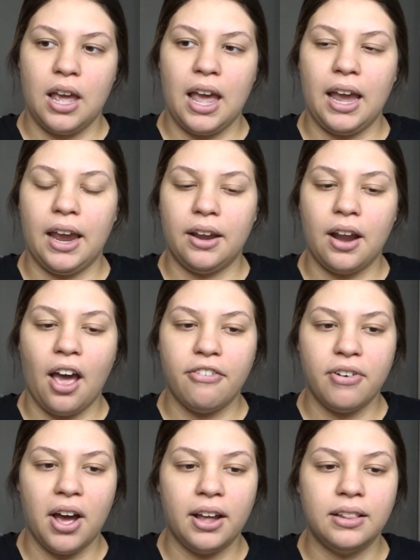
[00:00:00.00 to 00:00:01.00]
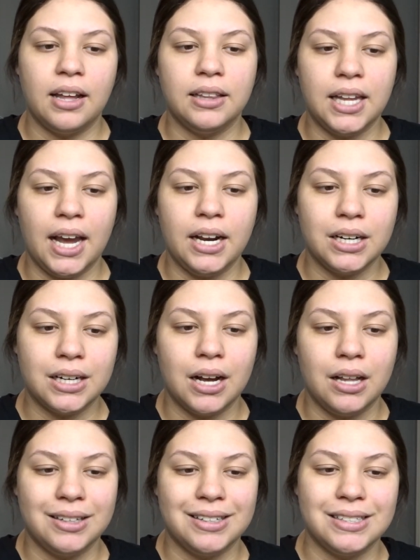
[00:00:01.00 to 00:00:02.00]
and I find that lighter
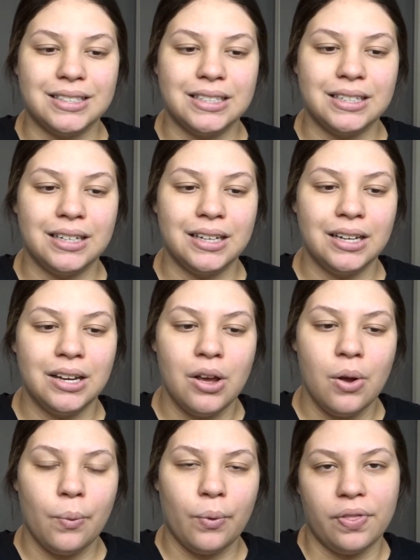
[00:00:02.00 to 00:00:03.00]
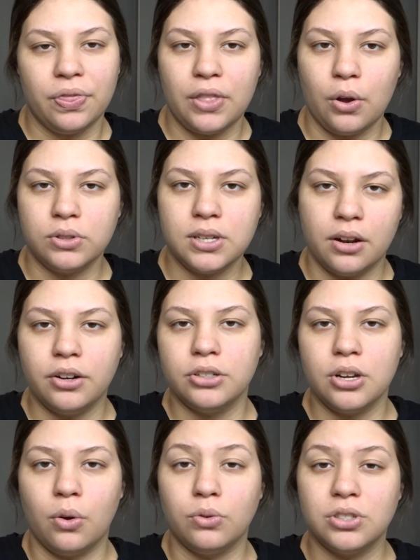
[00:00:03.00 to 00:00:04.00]
colors with those
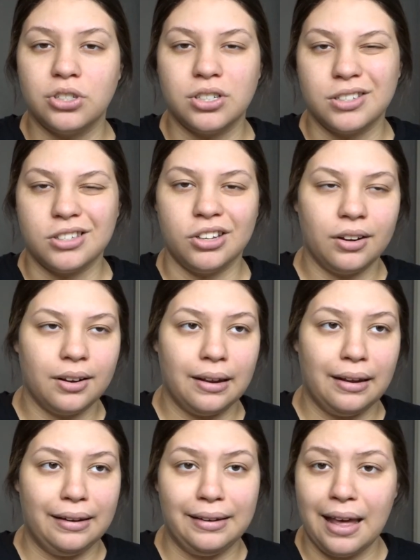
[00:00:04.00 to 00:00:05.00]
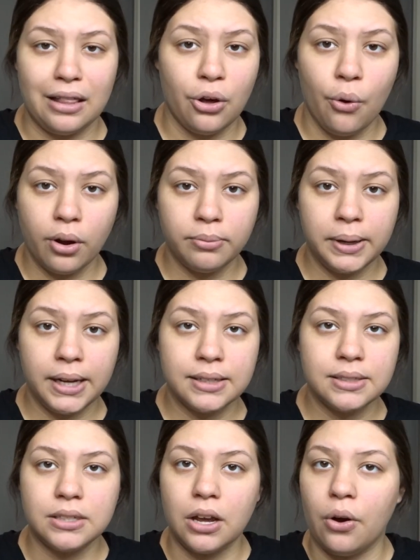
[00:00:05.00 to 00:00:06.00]
undertones just look yellow on me.
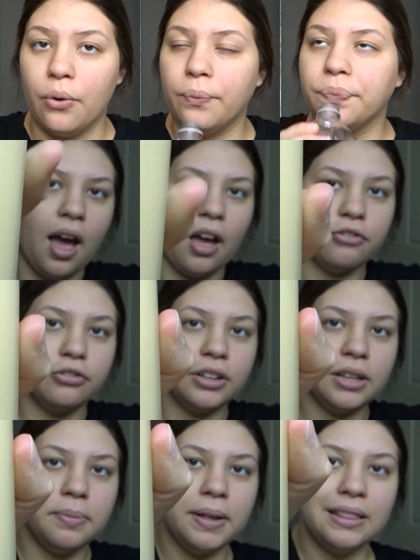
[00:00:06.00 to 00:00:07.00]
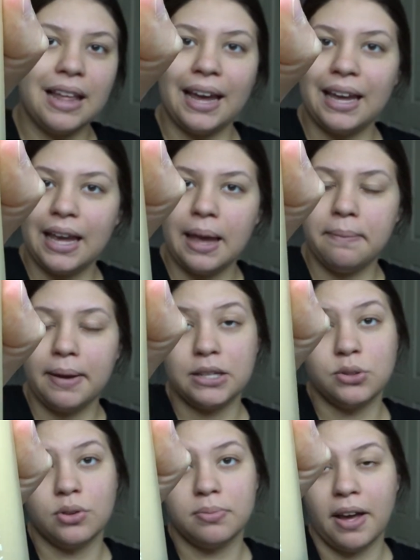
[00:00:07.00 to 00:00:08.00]
So I've really been liking it
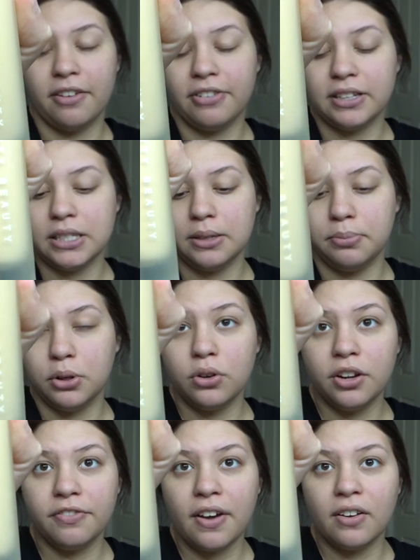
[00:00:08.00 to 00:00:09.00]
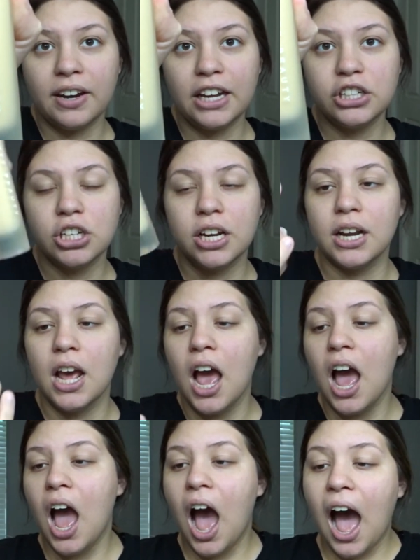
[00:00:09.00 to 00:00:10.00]
mixed with my Fenty Beauty foundation.
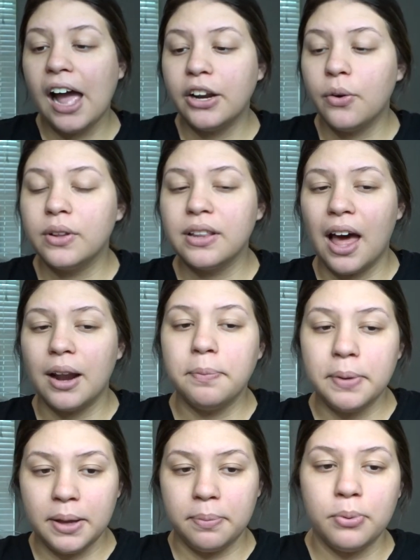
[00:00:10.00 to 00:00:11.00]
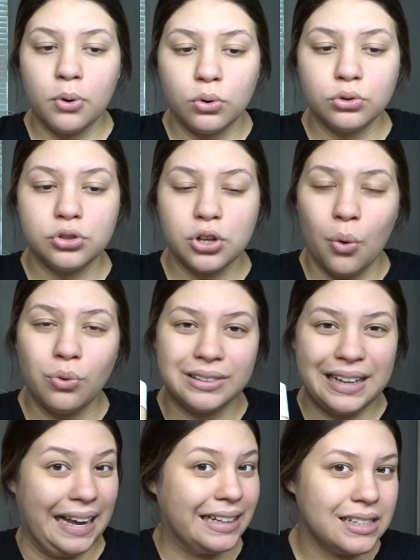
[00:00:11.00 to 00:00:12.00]
I know a lot of people don't
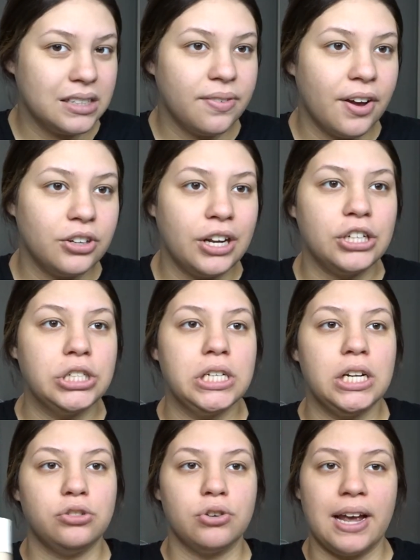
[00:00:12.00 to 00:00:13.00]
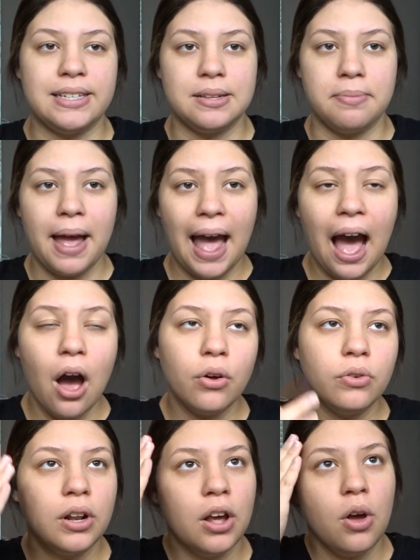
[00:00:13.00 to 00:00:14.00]
like this foundation. It dries them
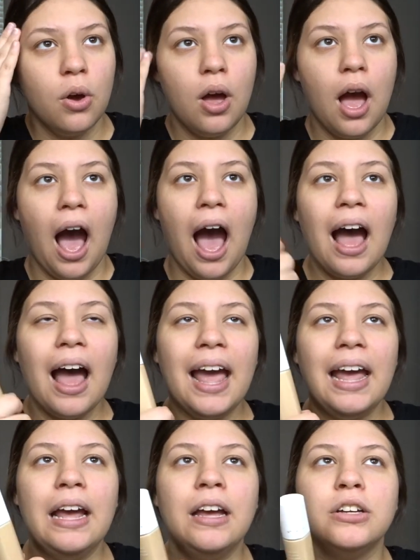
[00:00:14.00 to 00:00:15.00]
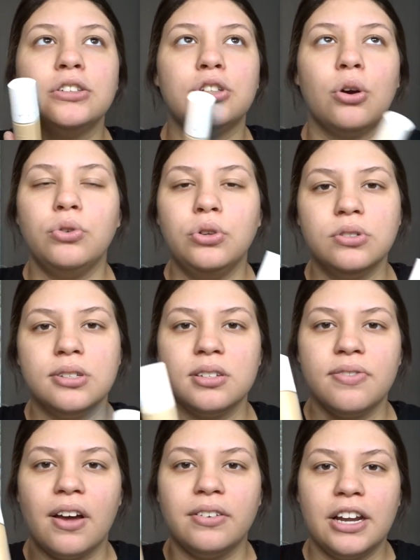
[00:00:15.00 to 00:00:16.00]
out. I don't use this
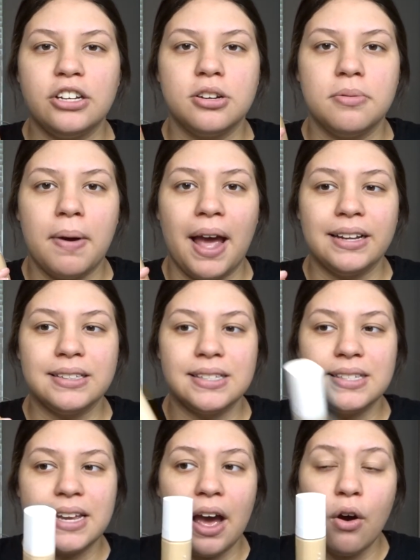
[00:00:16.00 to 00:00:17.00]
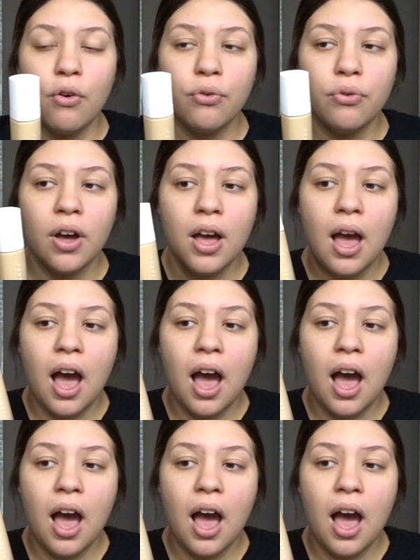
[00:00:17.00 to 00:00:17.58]
foundation by itself.